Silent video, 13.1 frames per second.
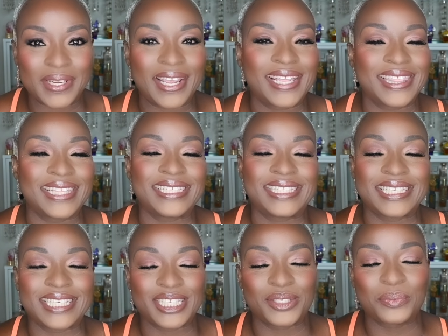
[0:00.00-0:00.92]
and this
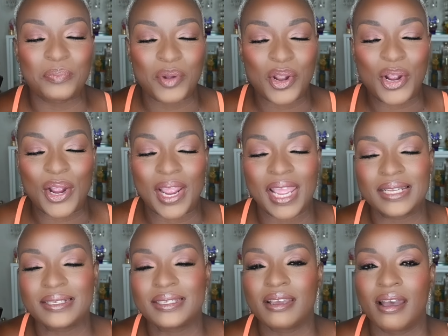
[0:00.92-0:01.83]
is Myrrh
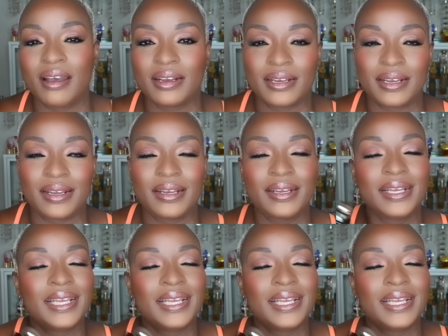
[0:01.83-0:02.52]
and Tonka.